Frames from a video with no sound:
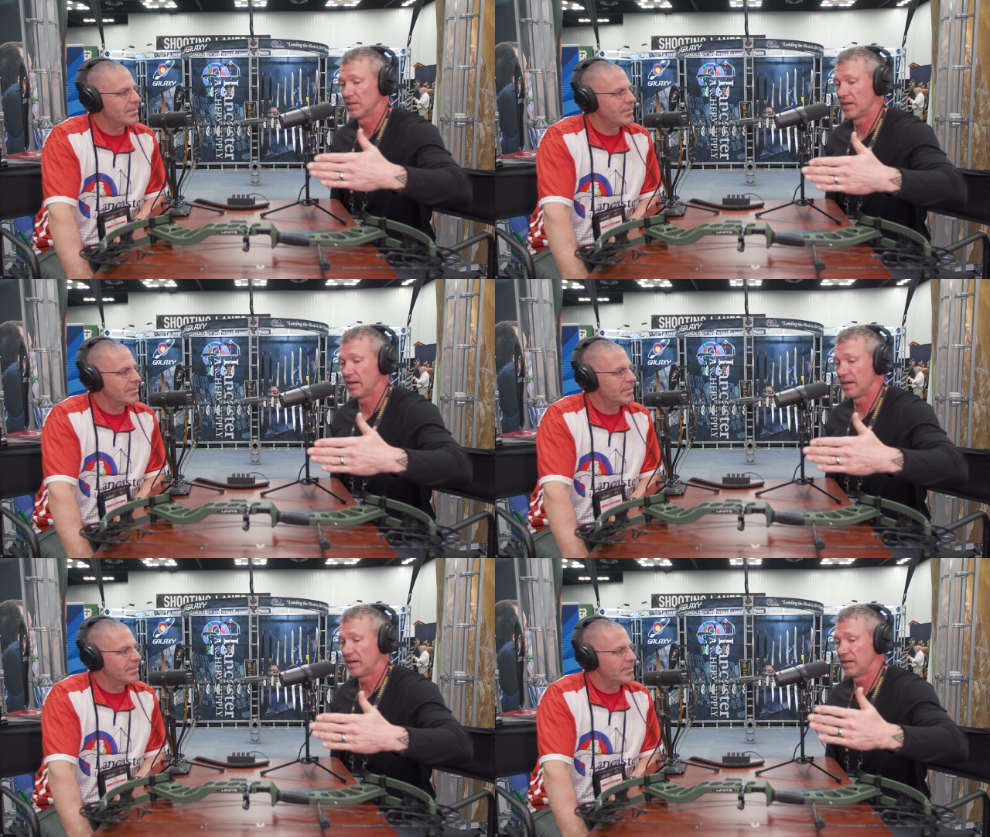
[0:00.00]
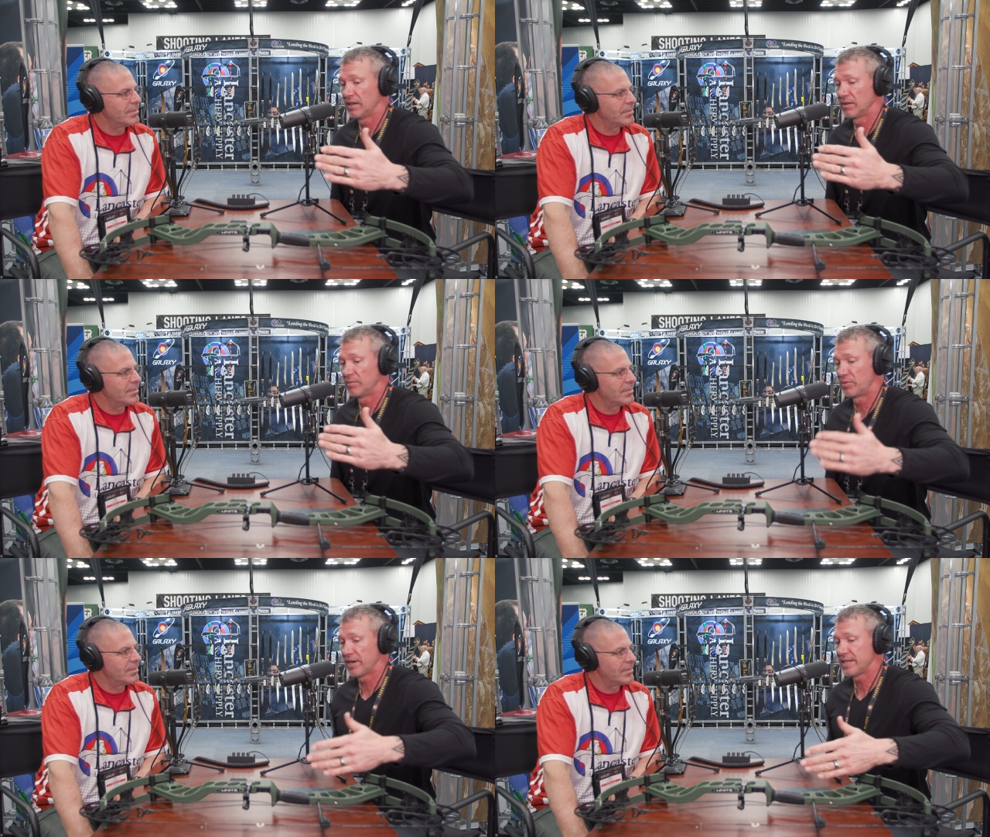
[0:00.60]
Speaker 1: uh,
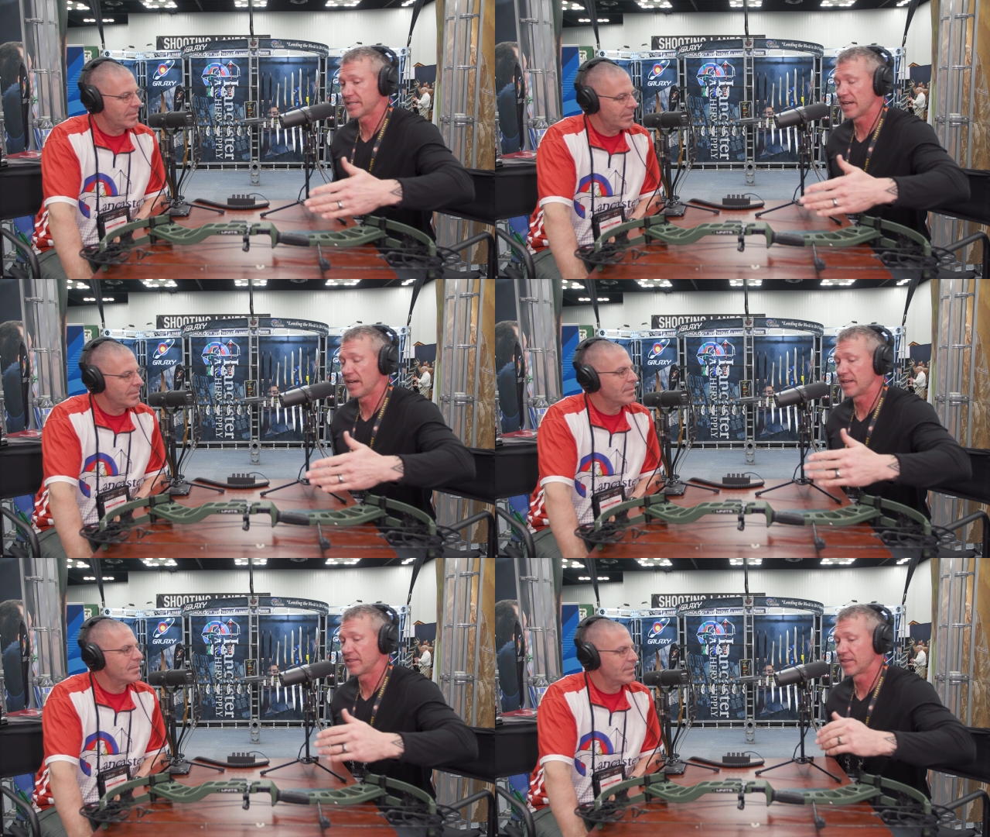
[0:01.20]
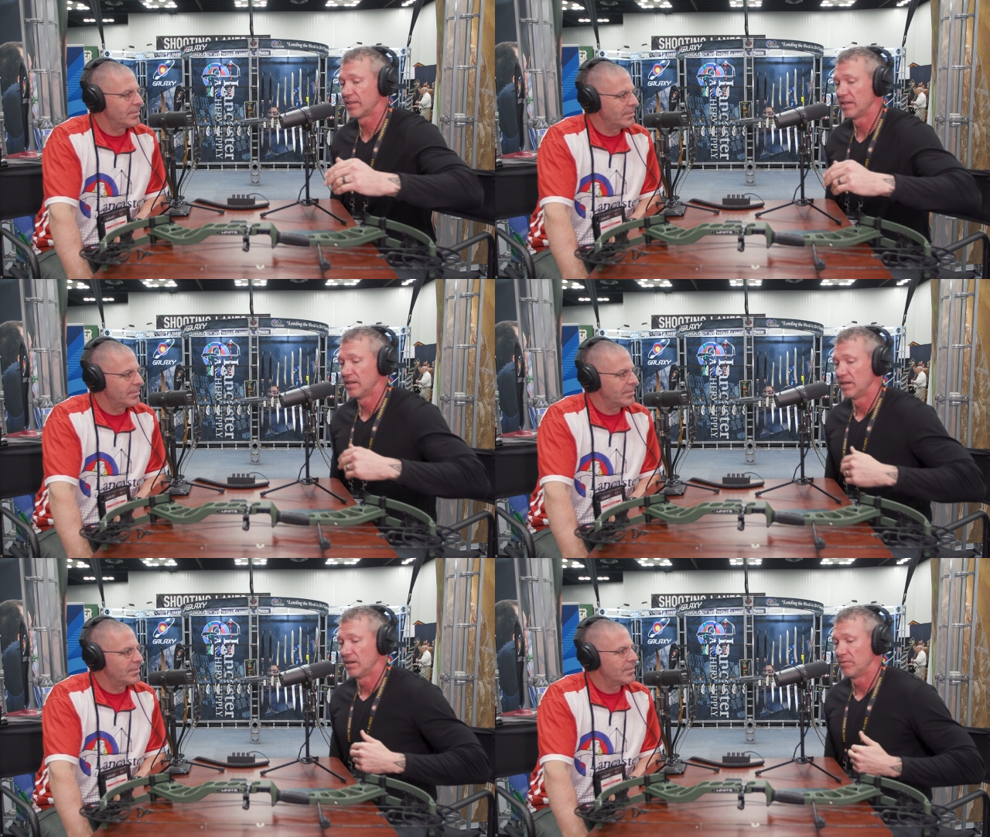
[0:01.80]
brace height,
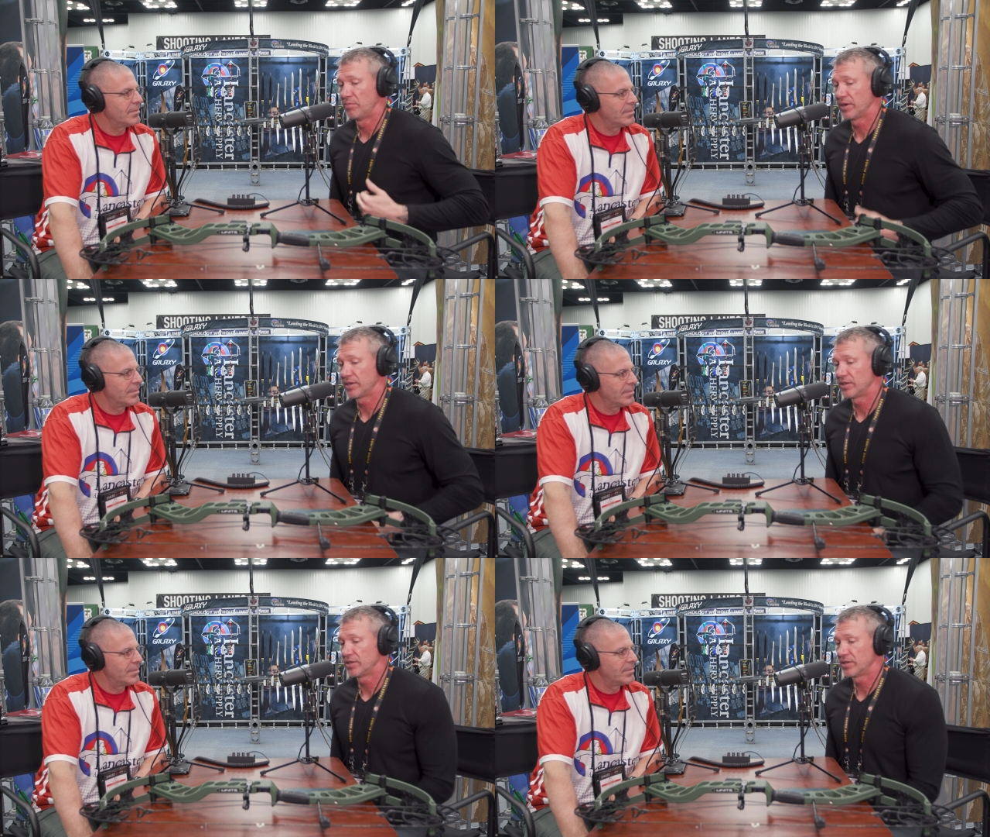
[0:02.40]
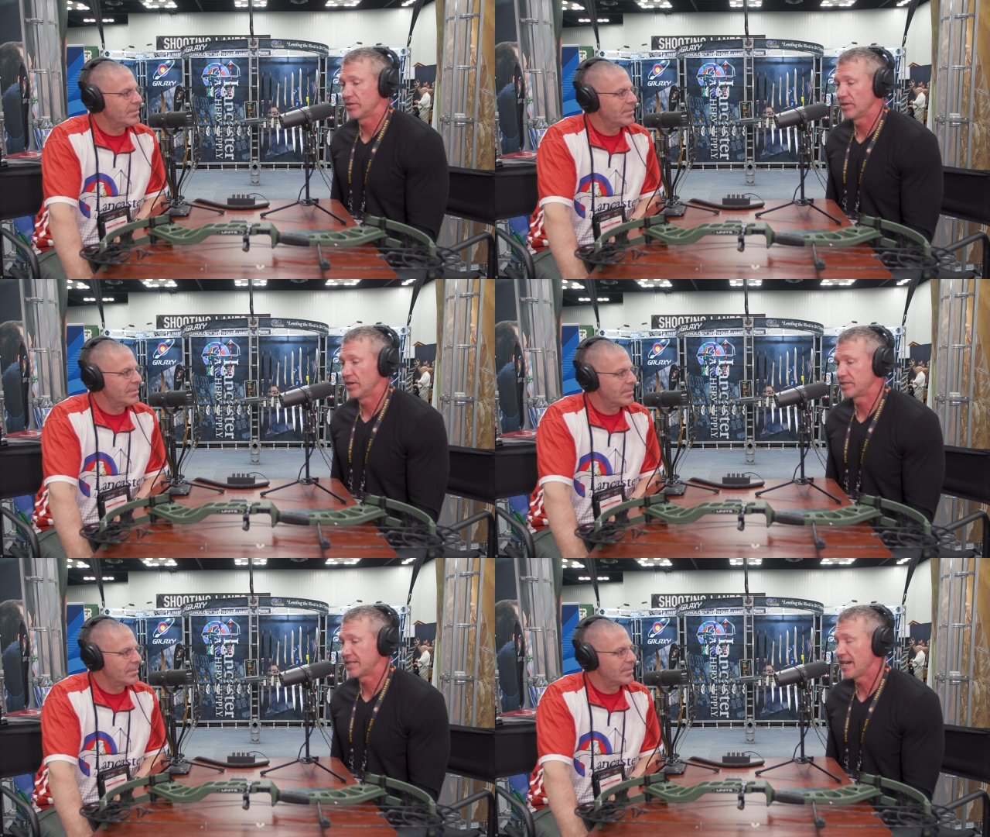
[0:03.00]
but you're
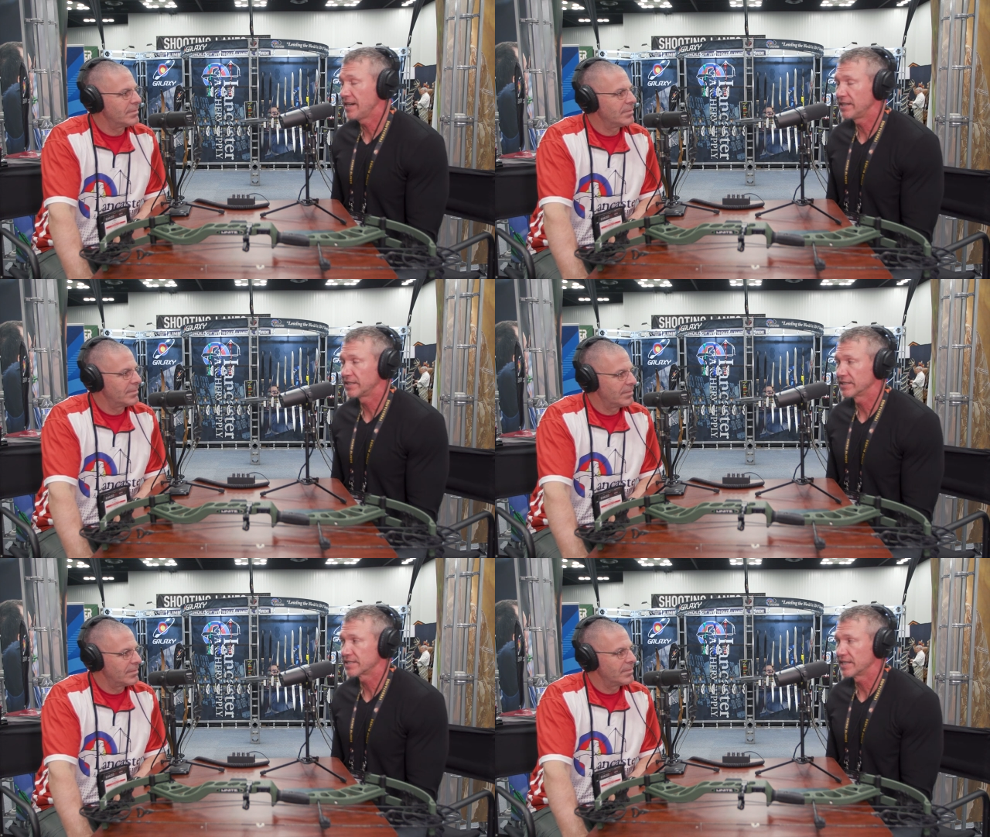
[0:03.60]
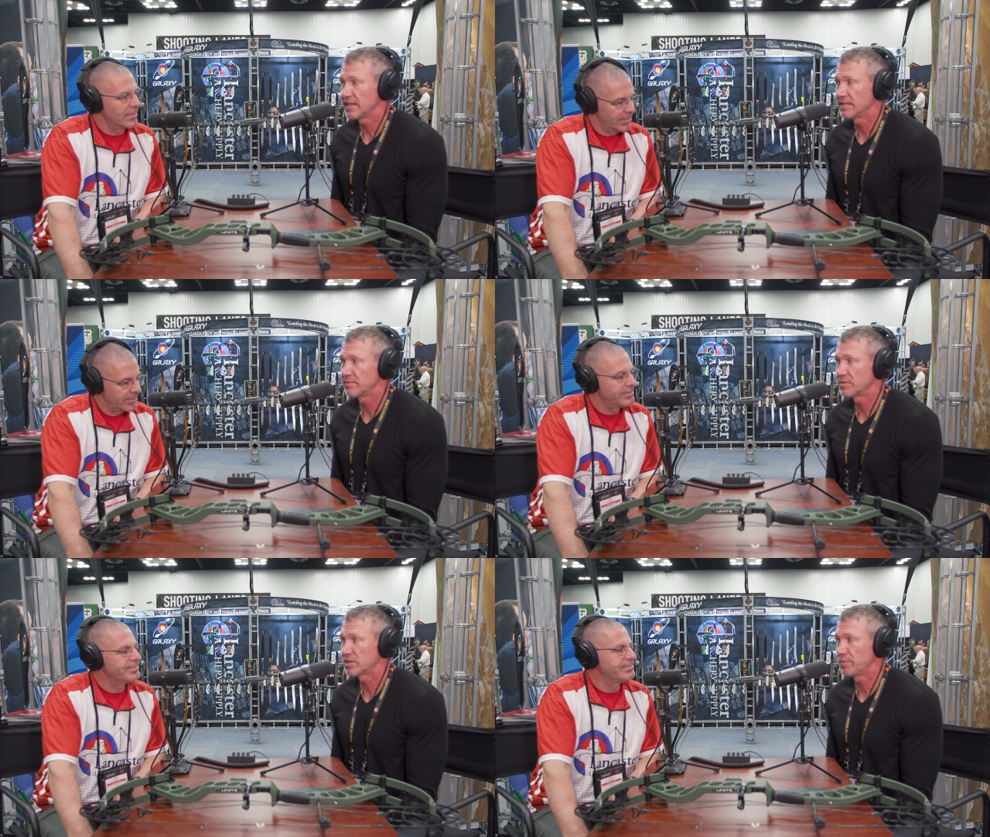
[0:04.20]
attaining the
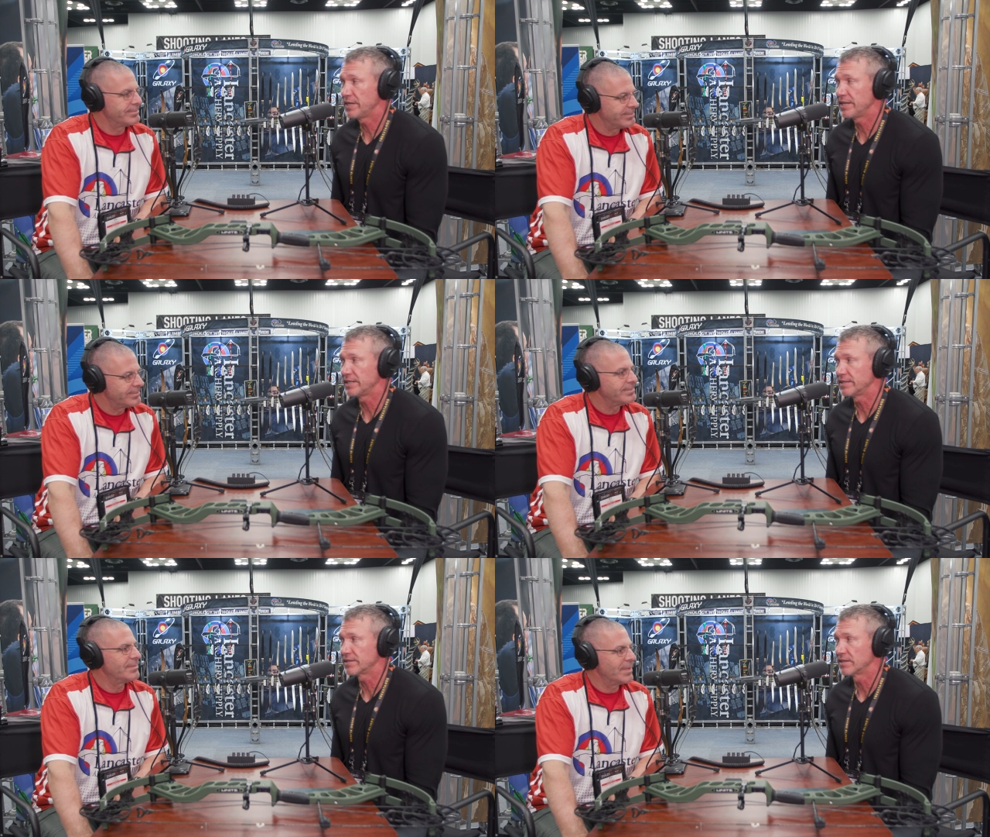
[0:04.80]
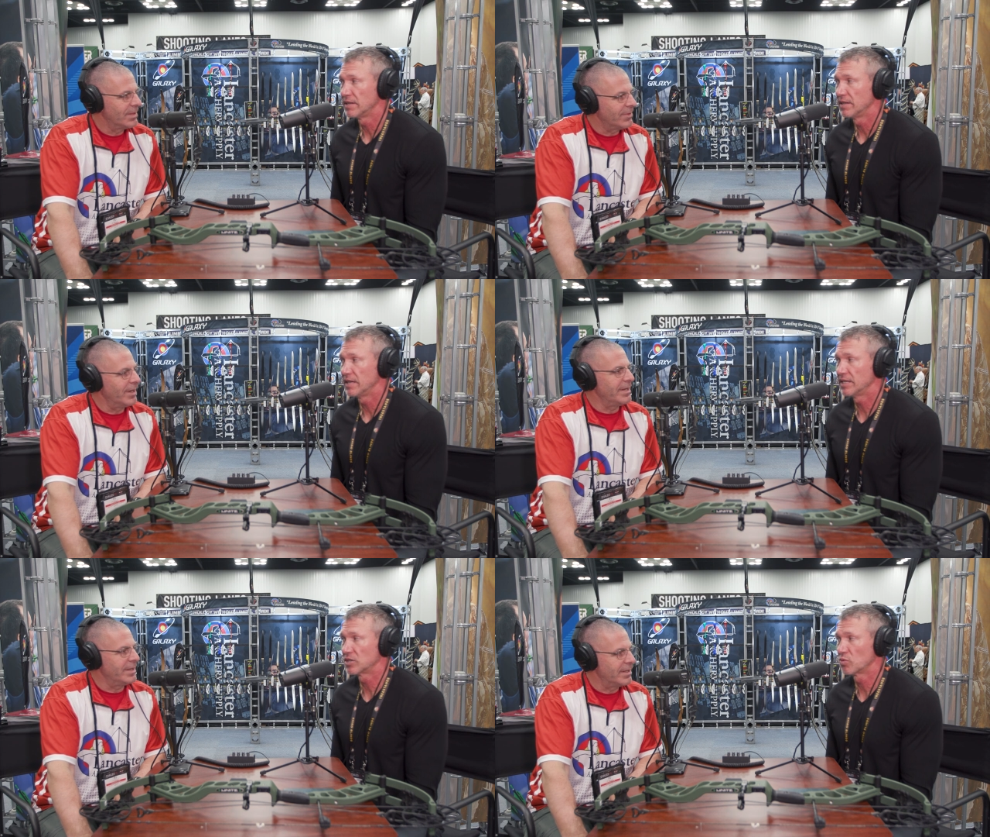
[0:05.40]
same speeds
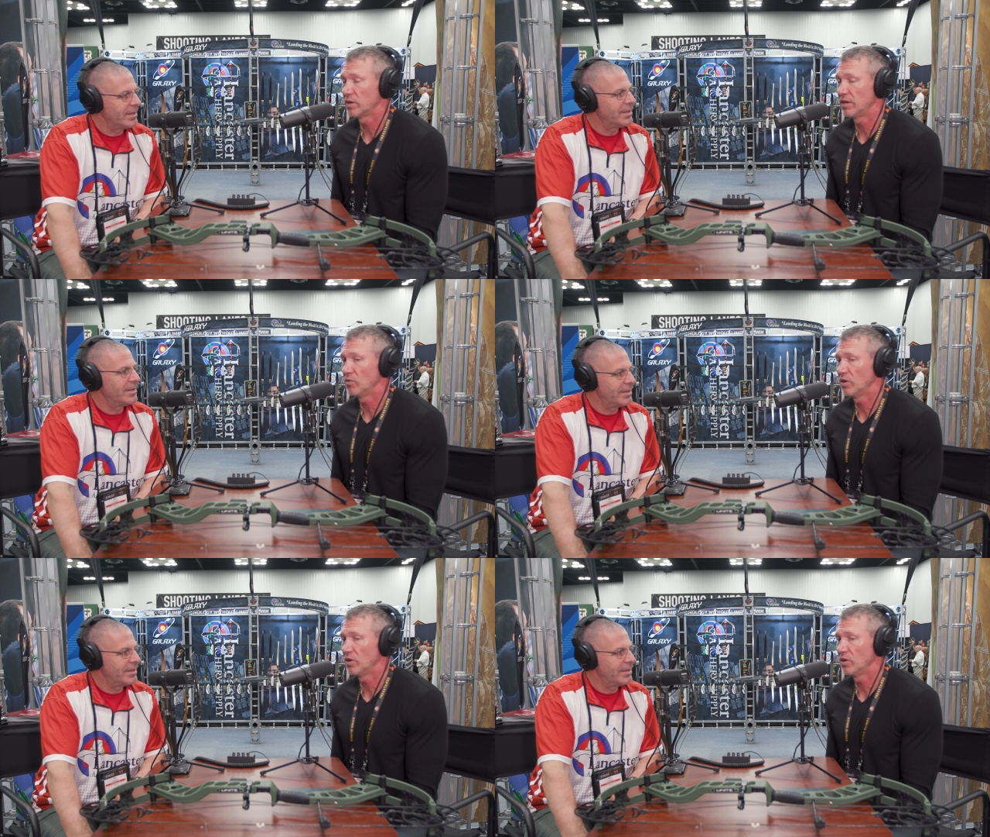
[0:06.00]
right. as where it